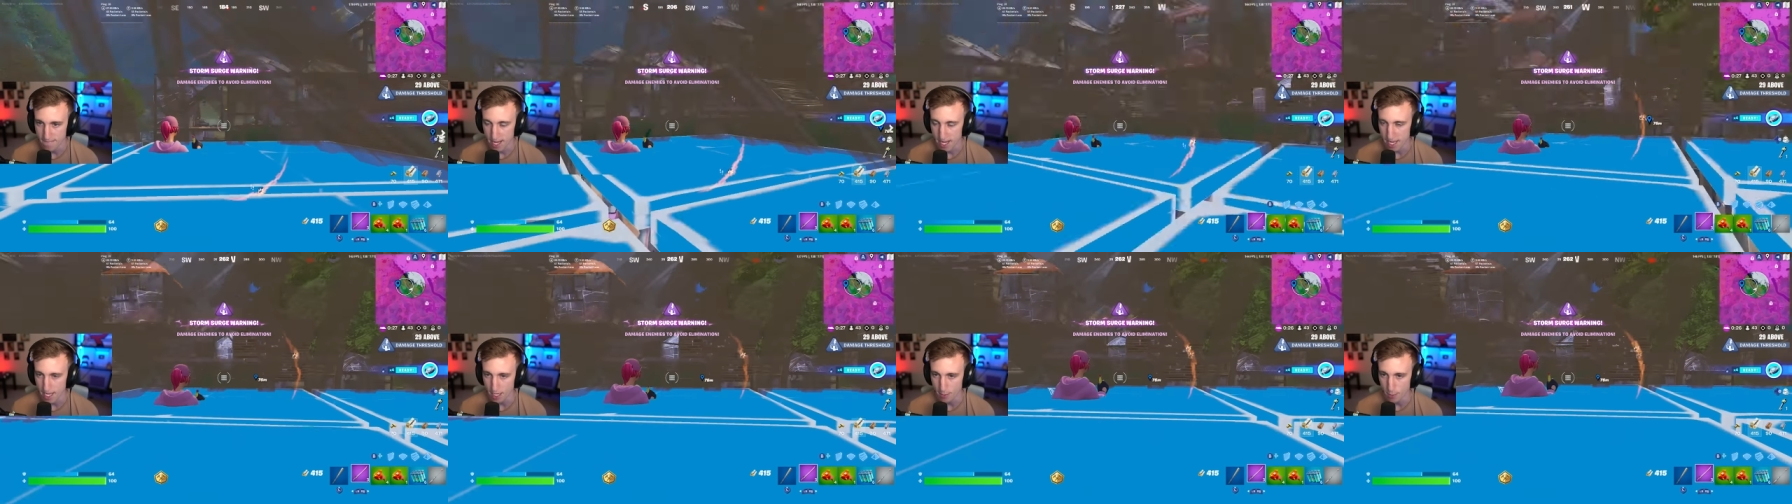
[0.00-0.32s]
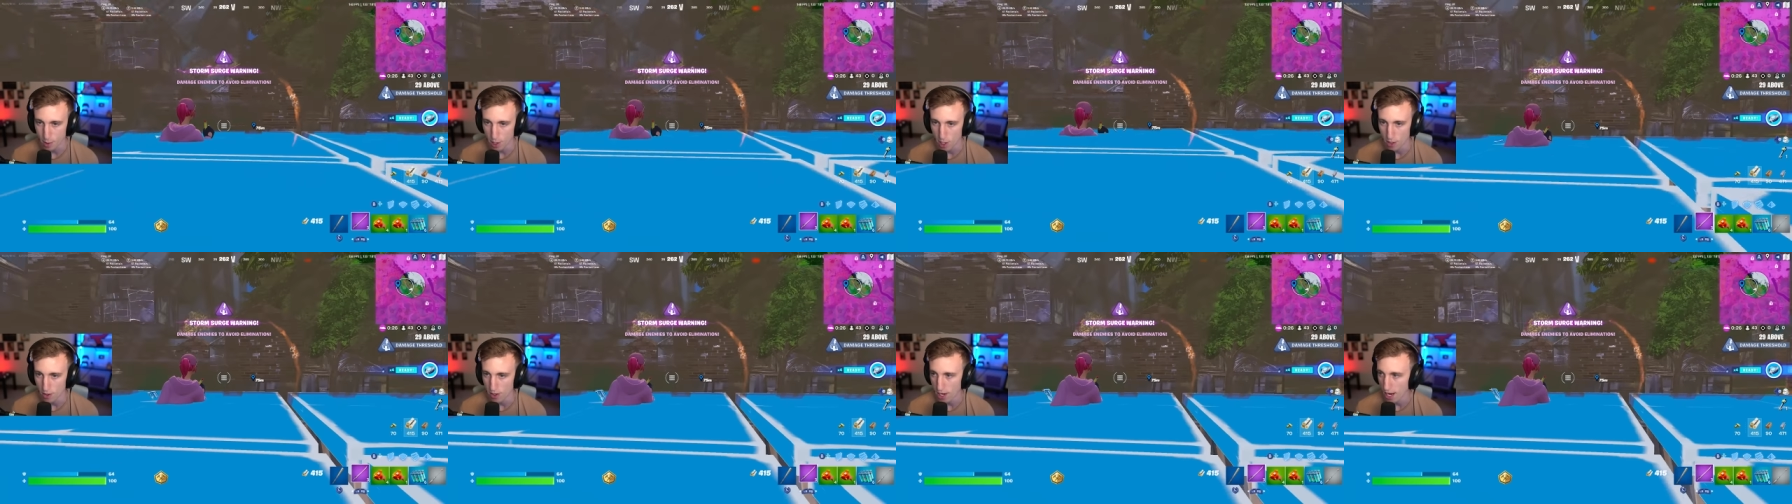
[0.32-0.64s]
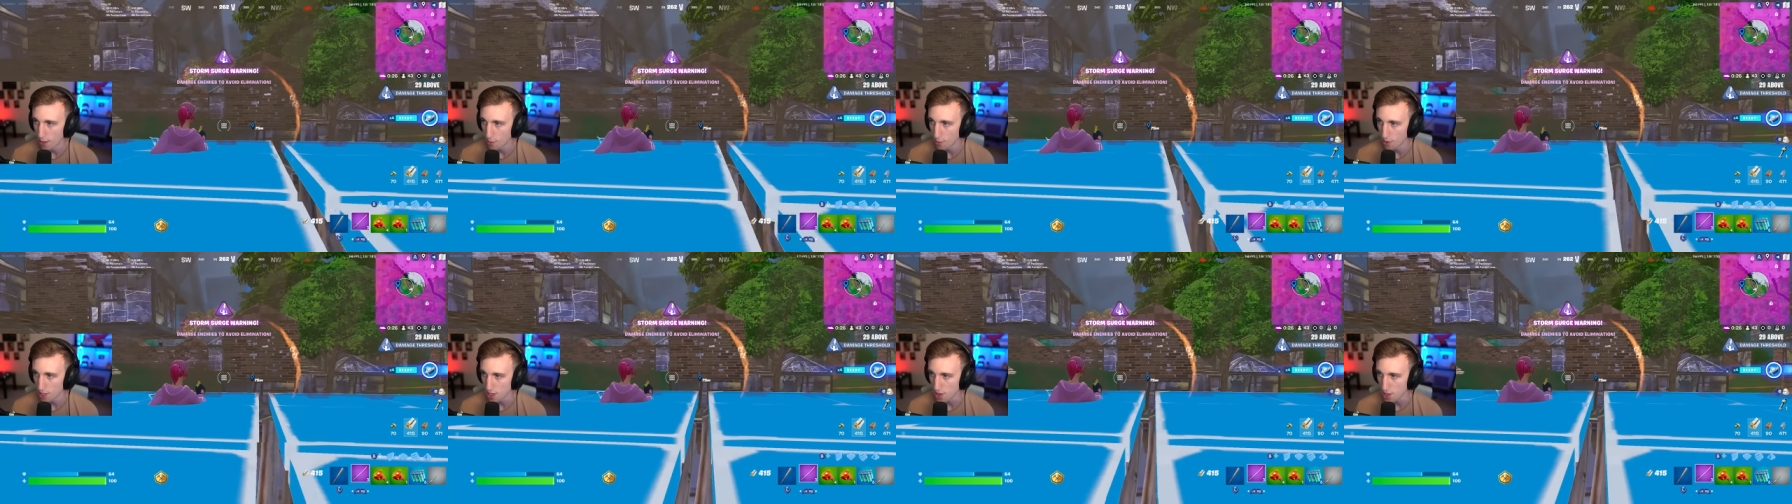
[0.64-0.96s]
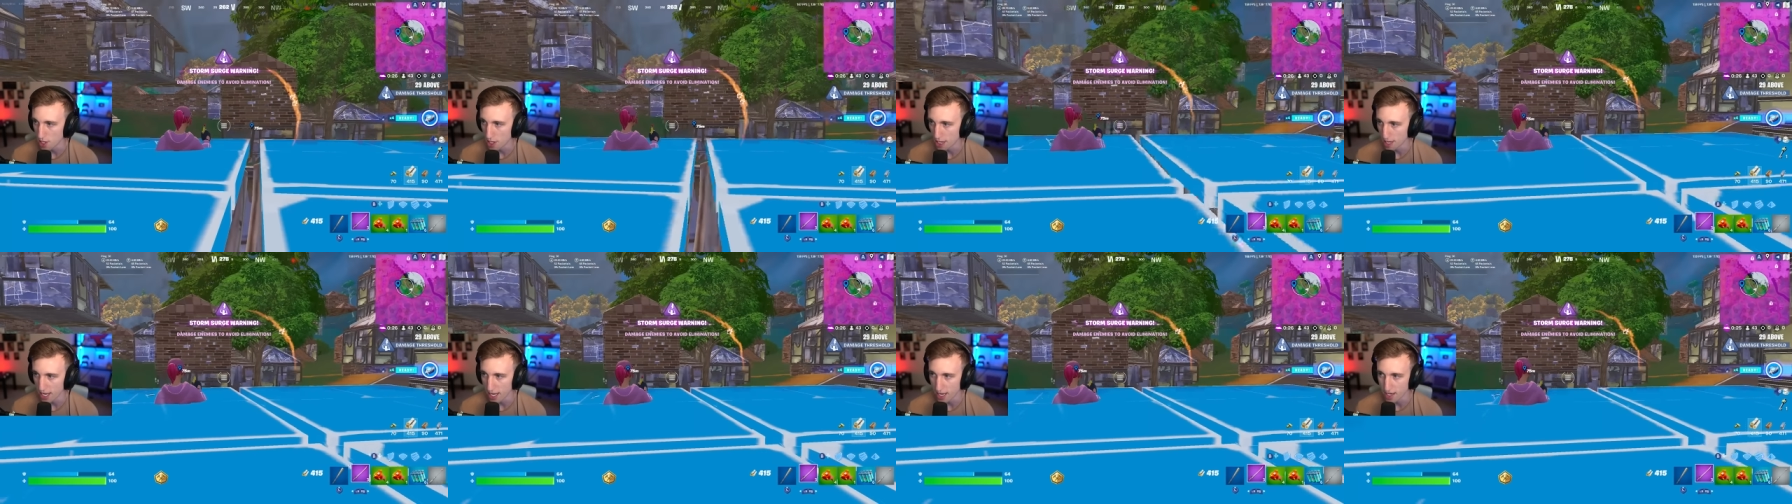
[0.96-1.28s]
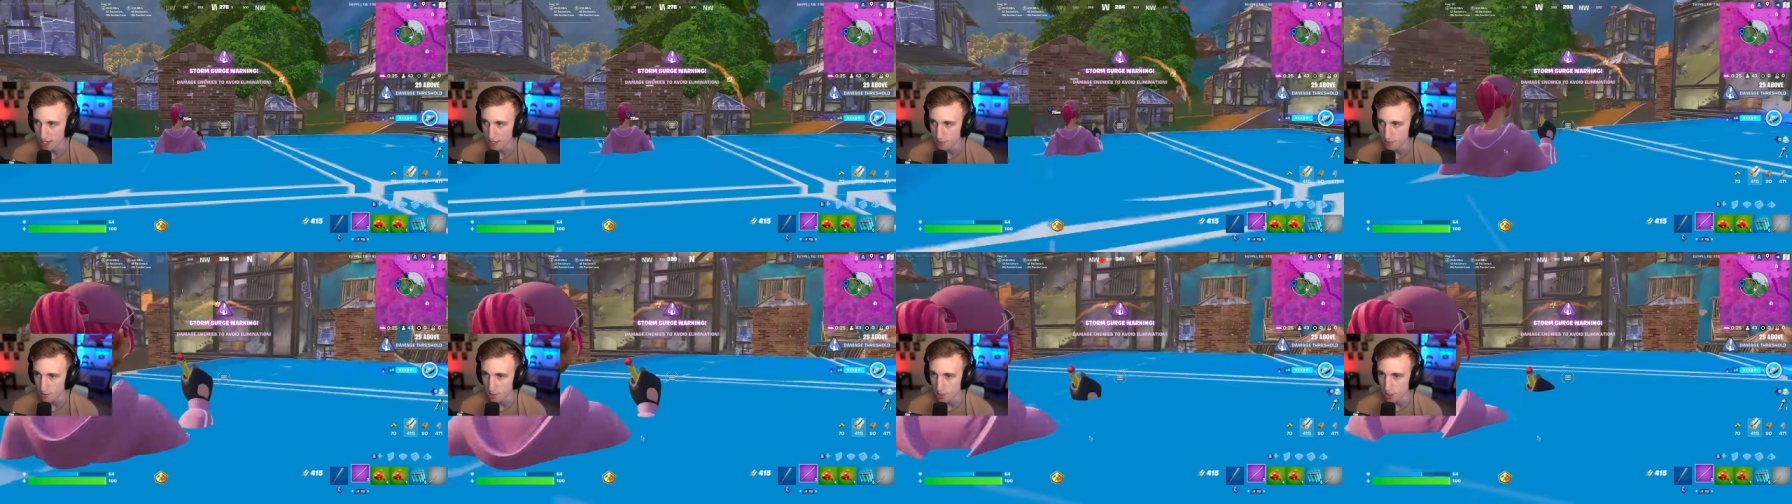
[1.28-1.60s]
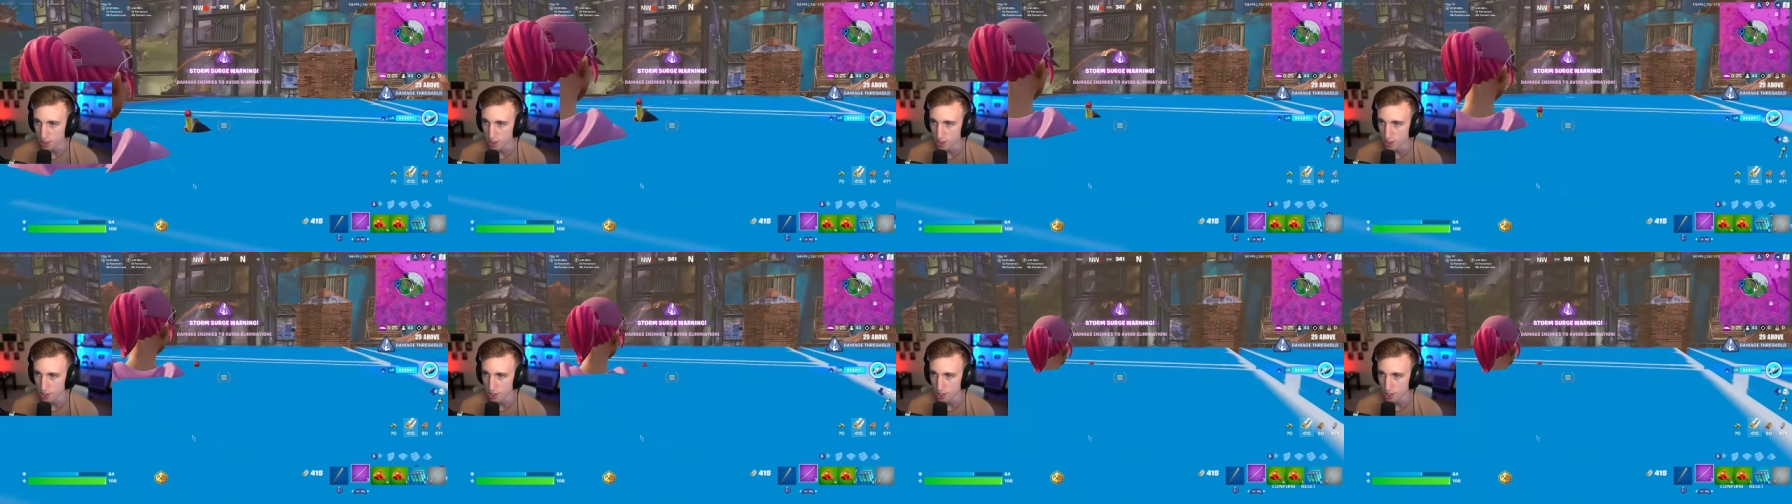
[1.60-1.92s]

Dang, bro. I really thought I got enough Surge